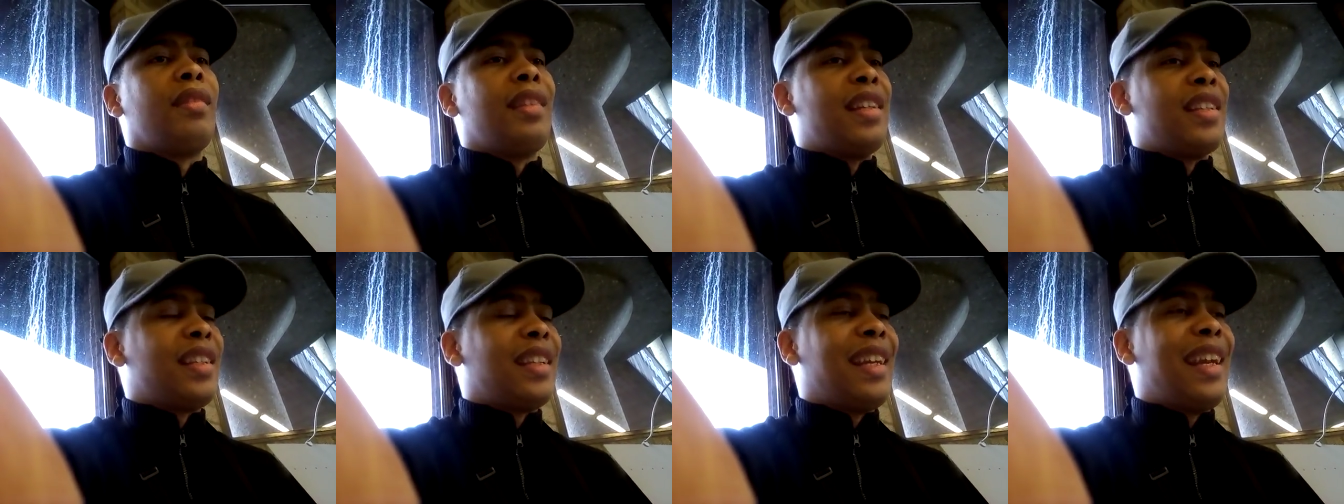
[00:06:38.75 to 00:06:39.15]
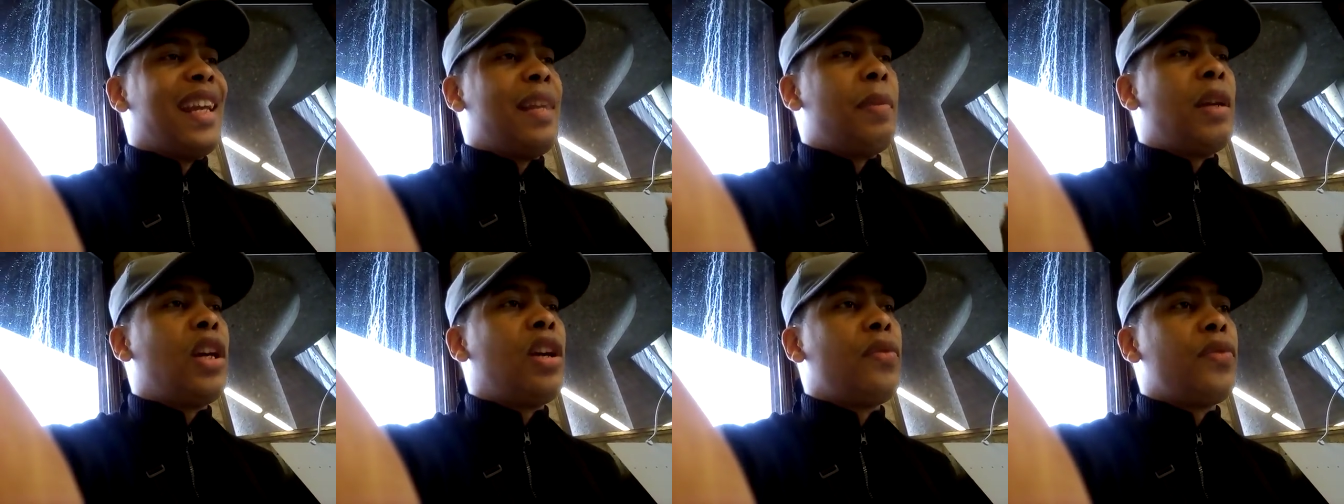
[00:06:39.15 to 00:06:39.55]
Their
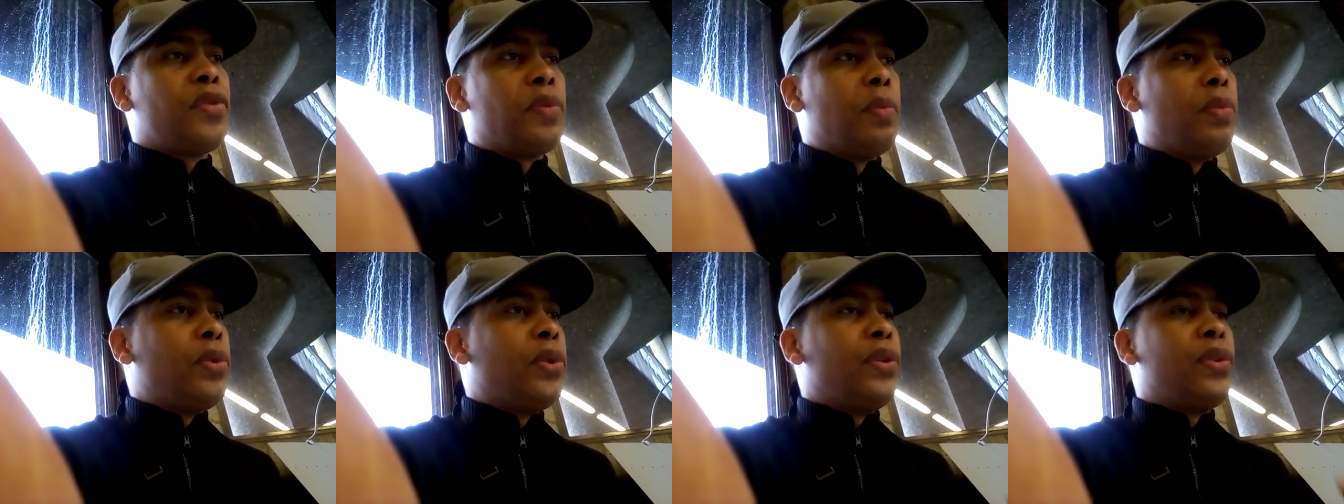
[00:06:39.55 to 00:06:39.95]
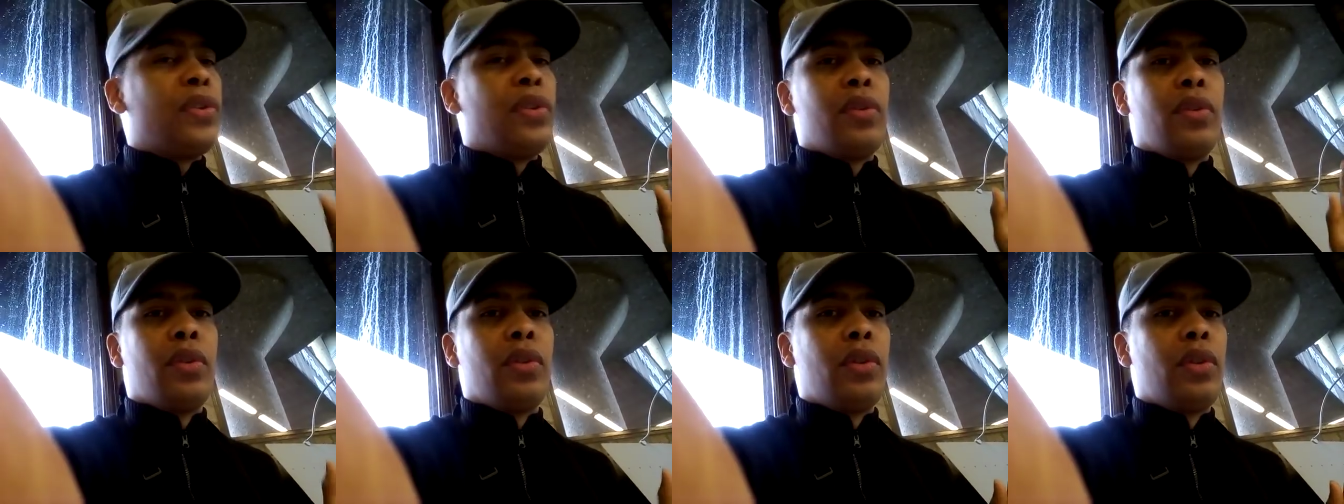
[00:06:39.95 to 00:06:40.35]
skin becomes smooth.
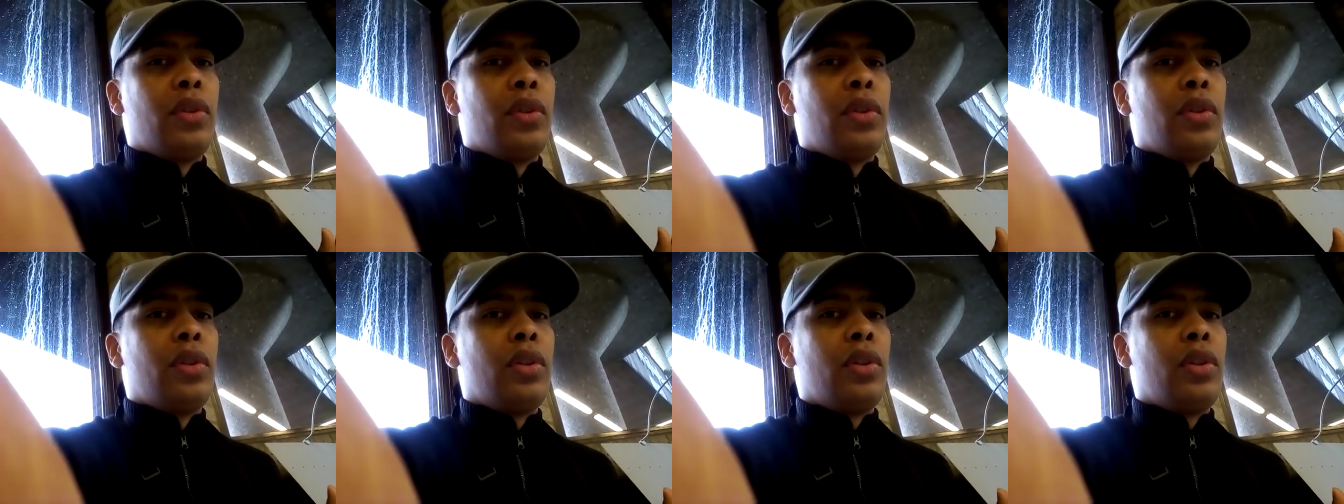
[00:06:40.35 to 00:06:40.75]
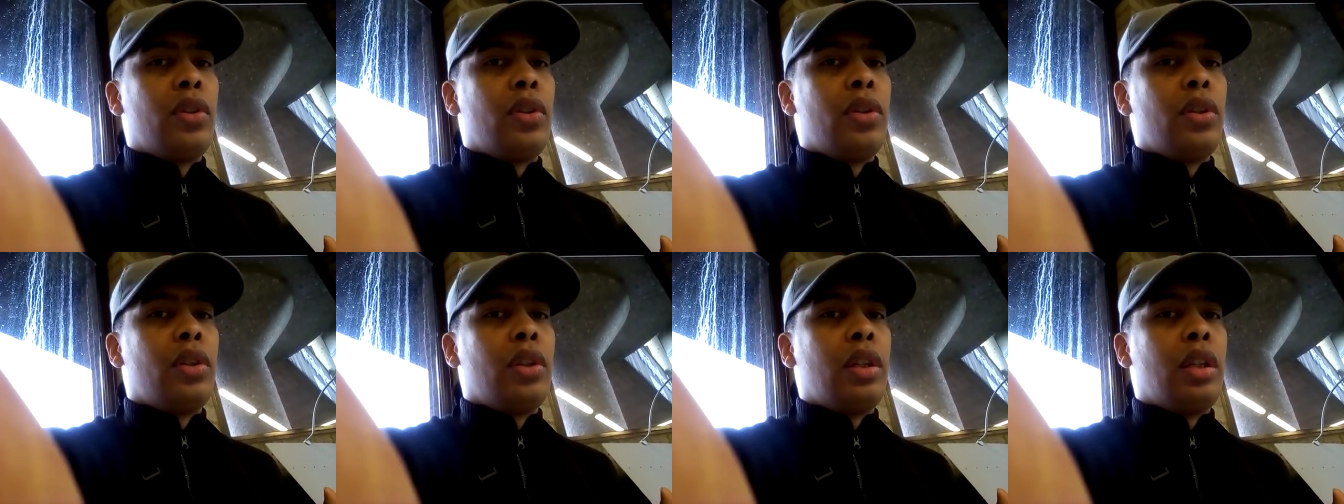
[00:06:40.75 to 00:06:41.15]

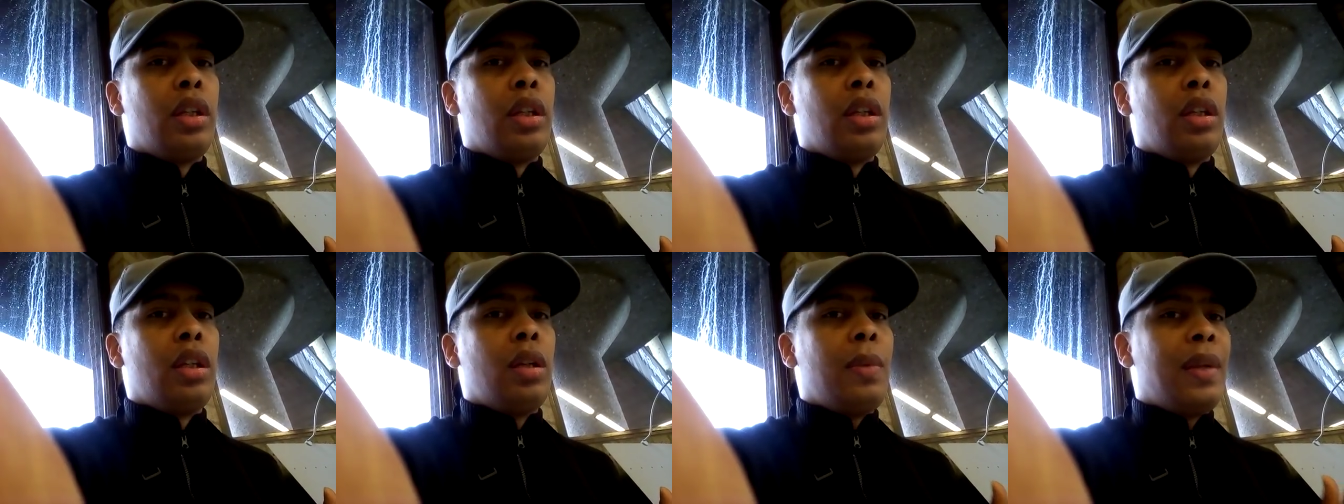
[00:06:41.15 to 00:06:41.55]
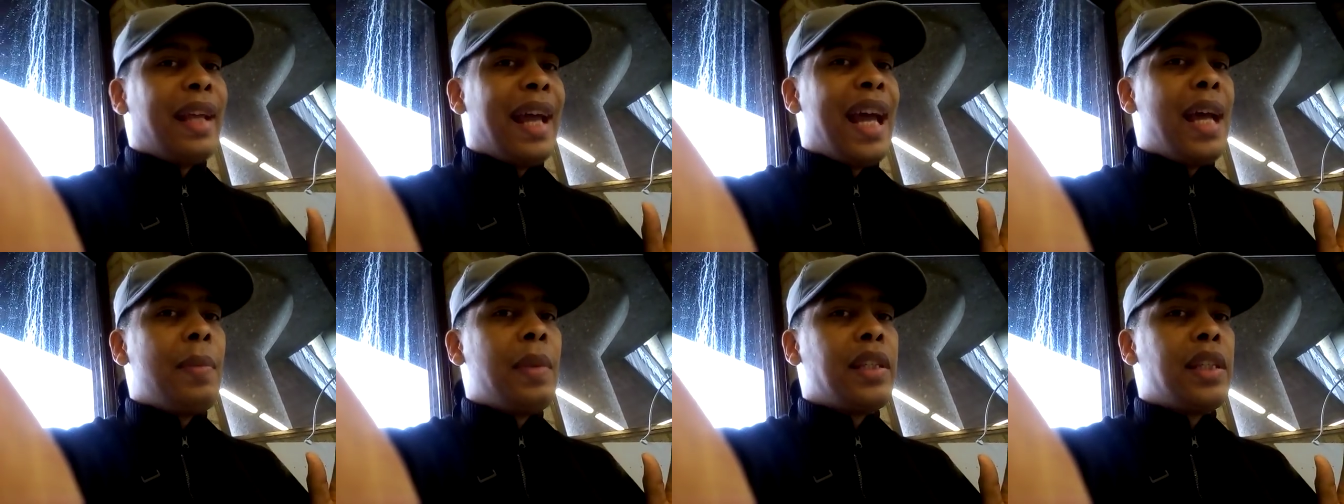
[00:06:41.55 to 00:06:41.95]

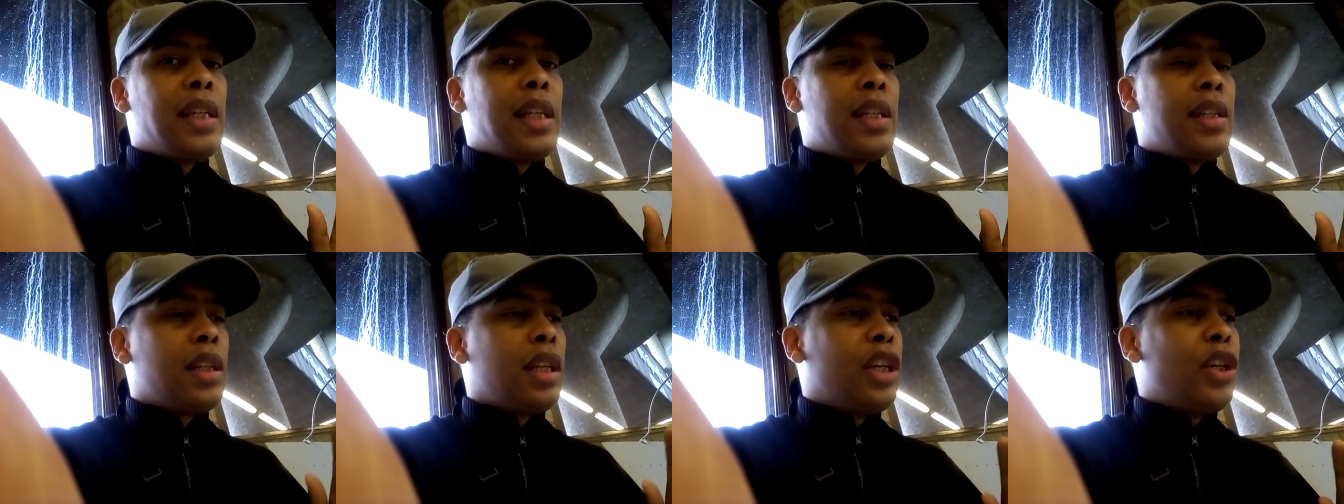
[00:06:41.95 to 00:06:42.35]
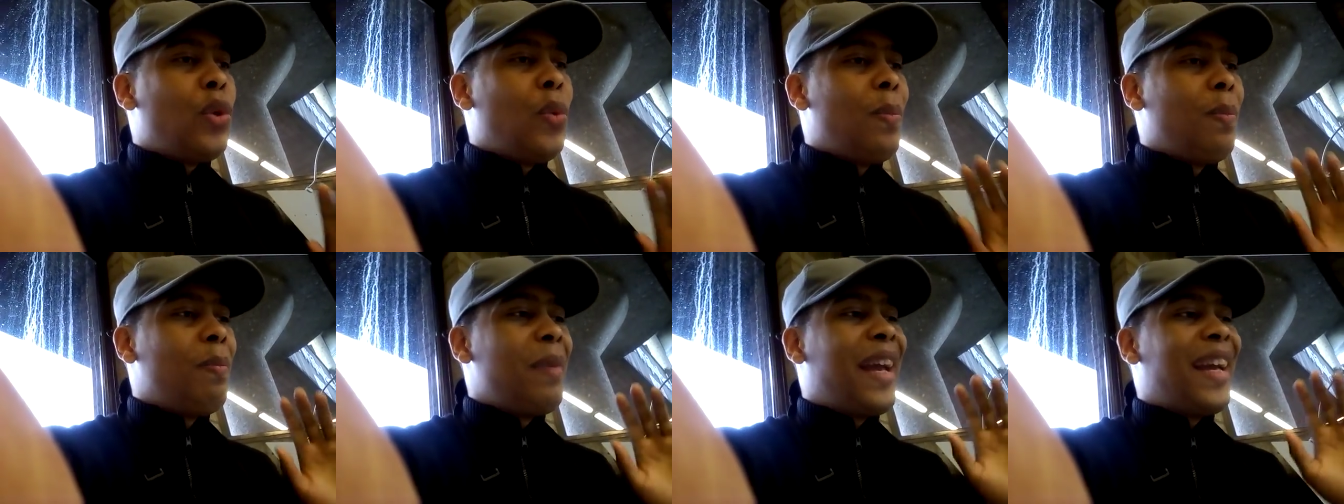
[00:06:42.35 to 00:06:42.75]
What happens is
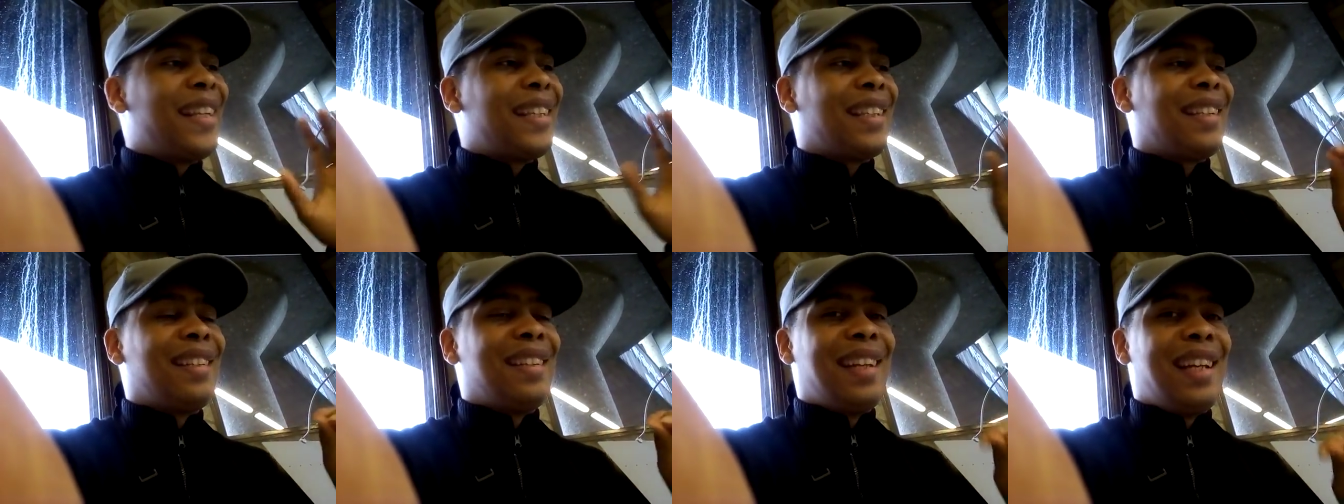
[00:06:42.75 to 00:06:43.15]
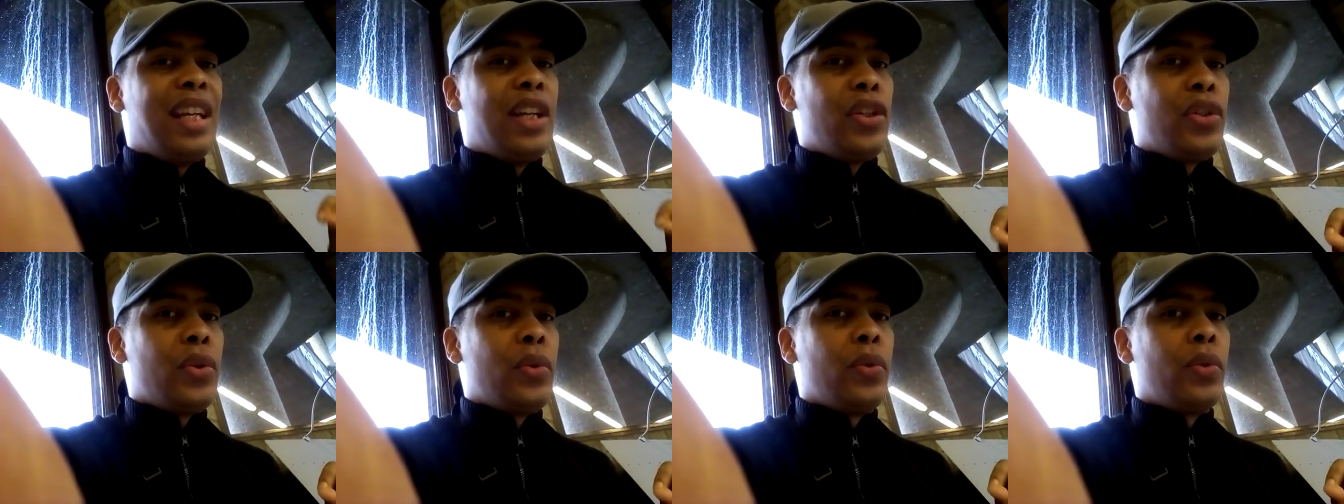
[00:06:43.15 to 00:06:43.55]
you mask the
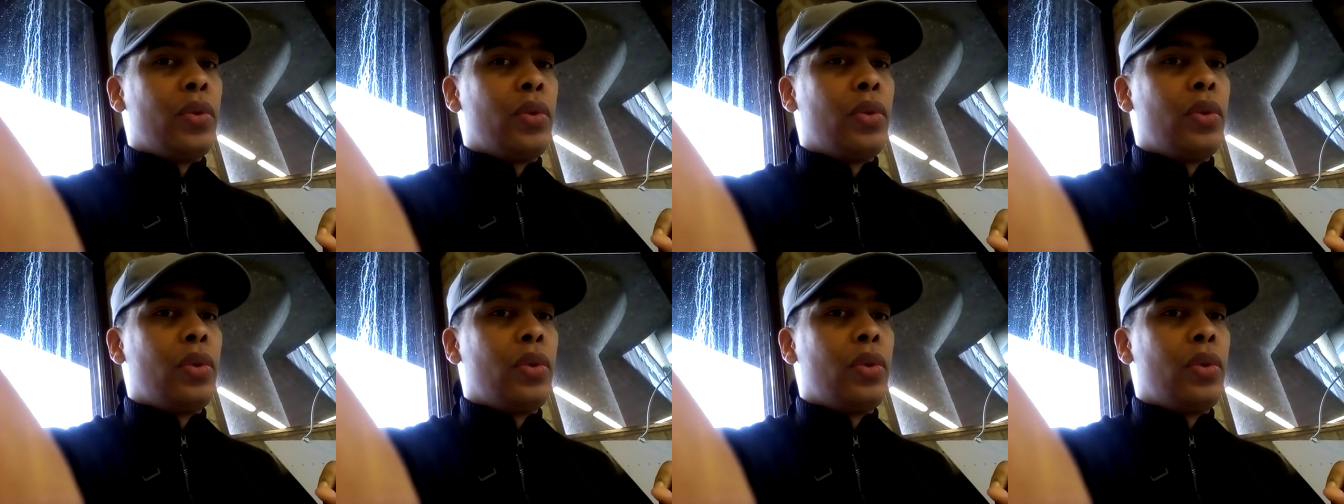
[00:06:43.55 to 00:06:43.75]
issue